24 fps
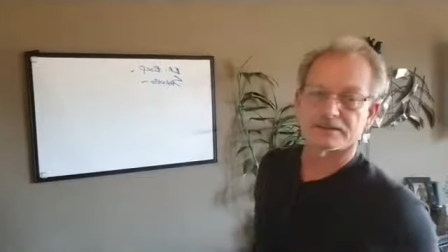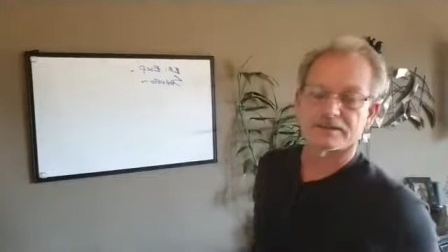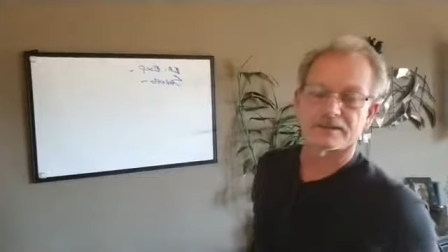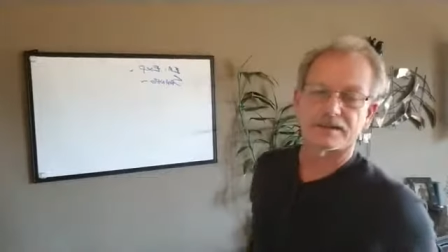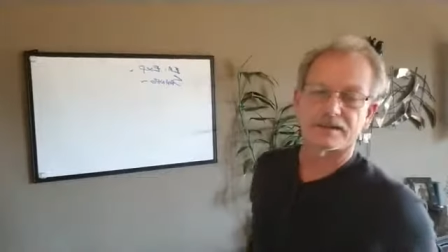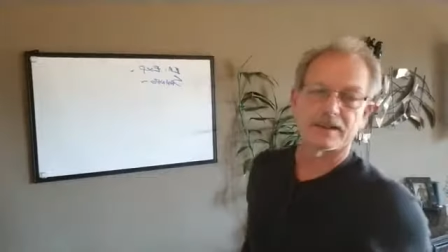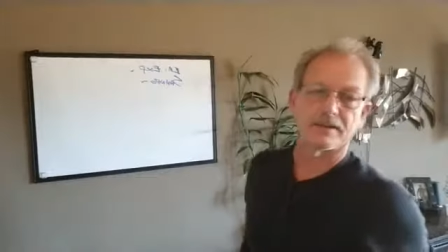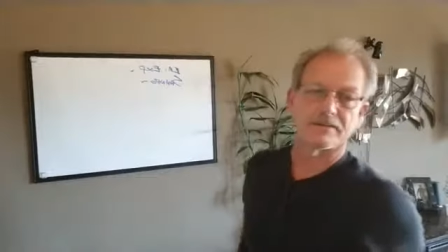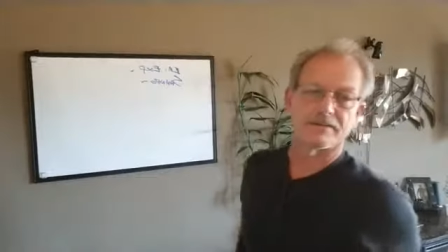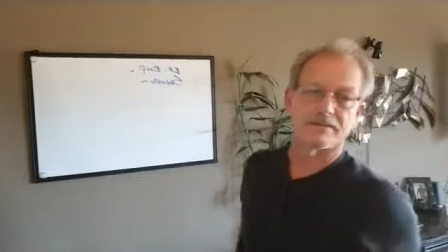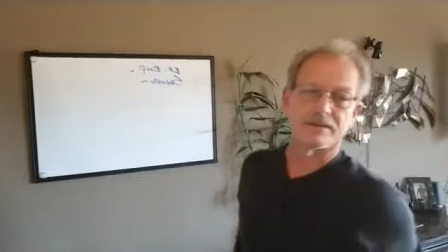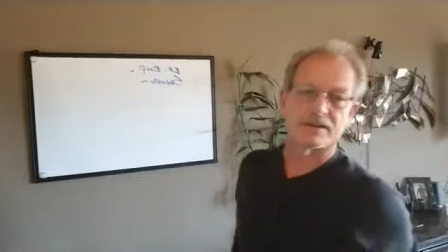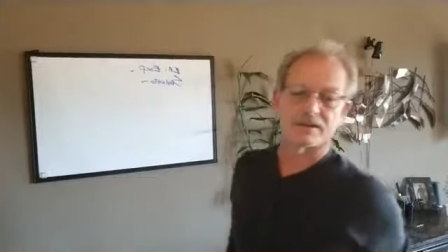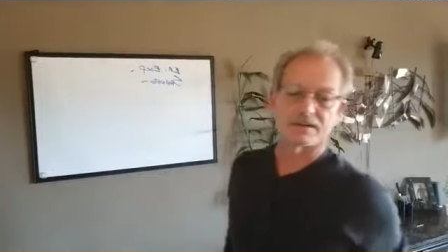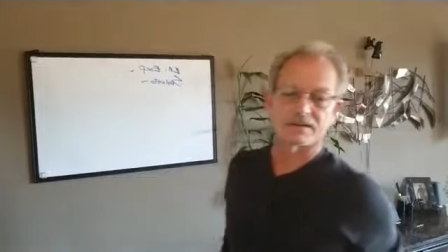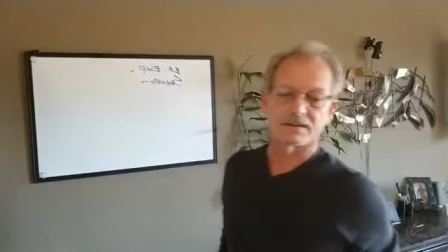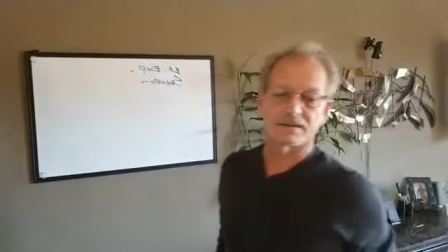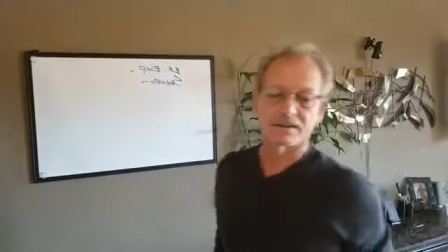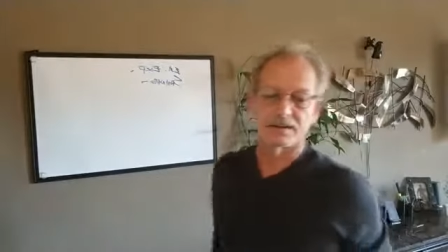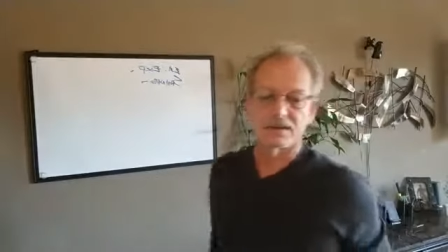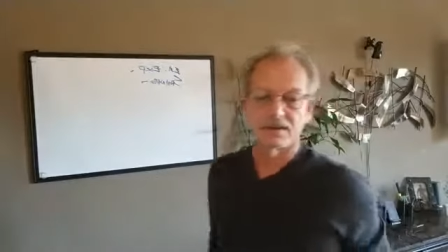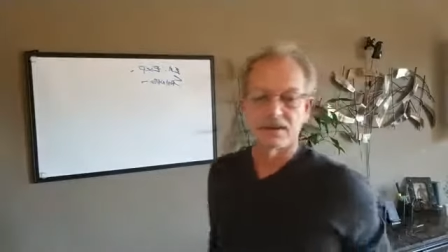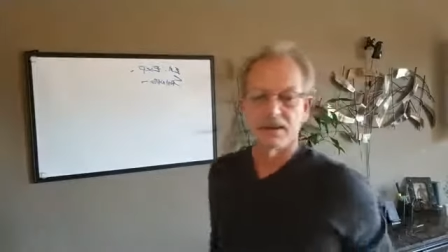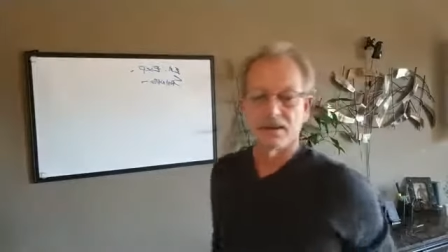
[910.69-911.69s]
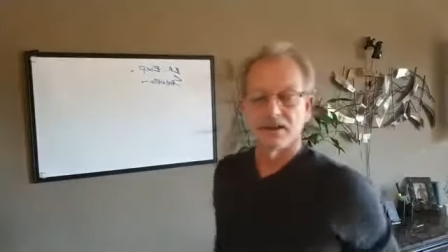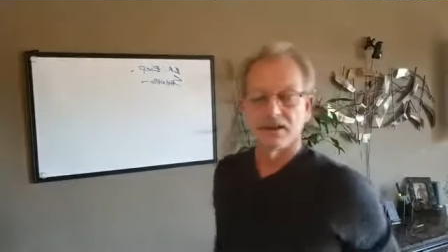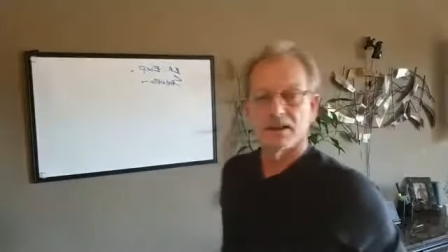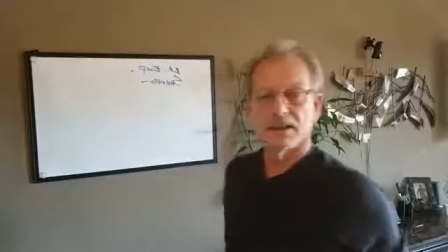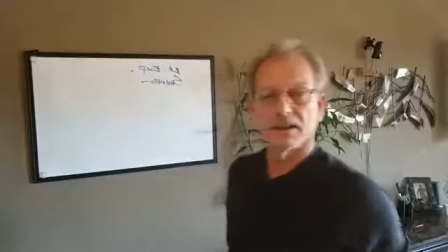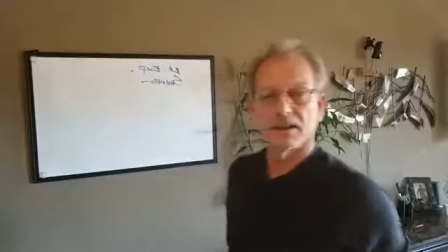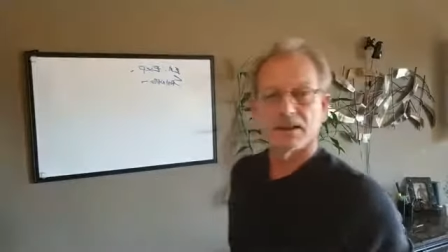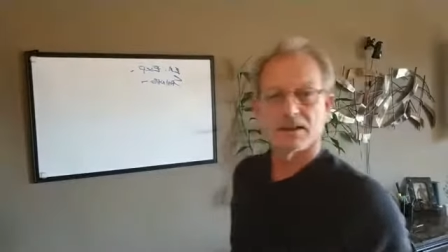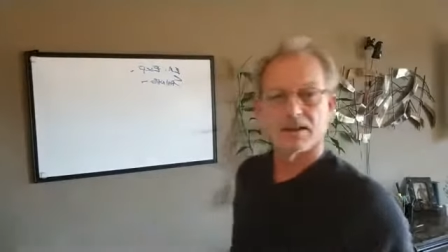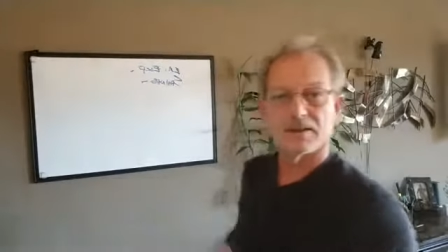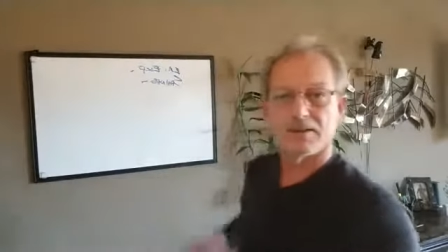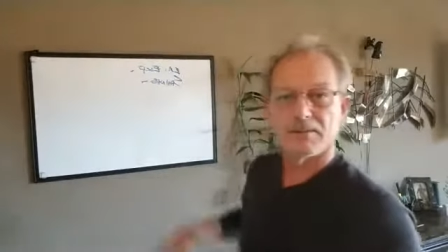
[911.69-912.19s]
savings.
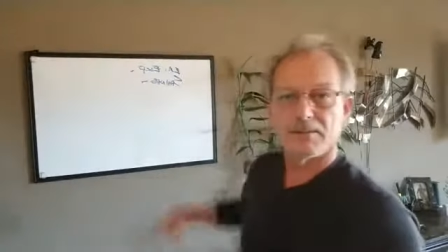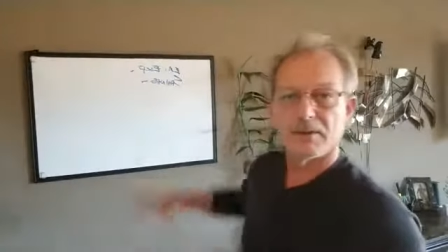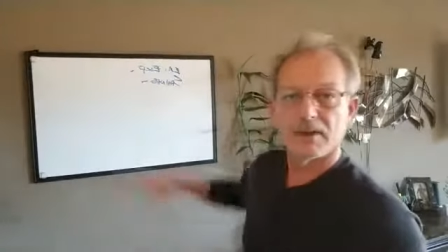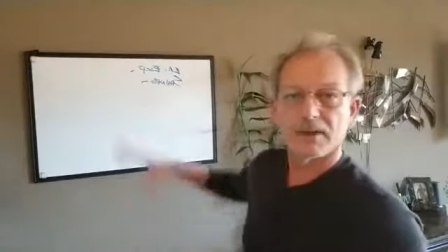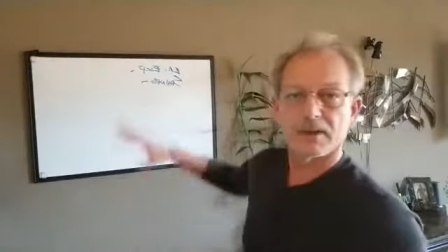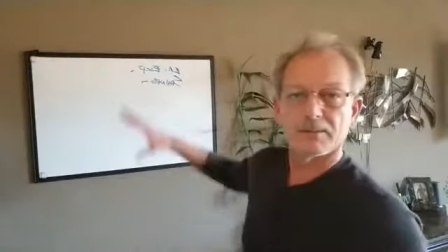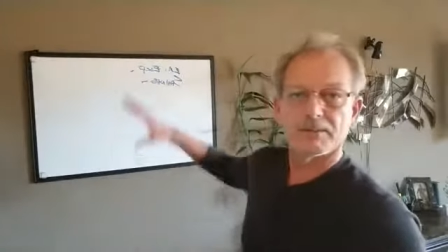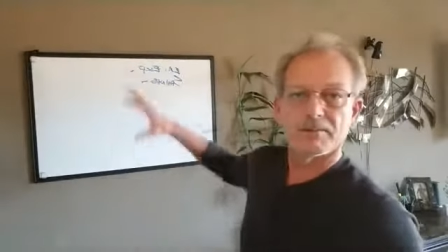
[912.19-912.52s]
And you'll want to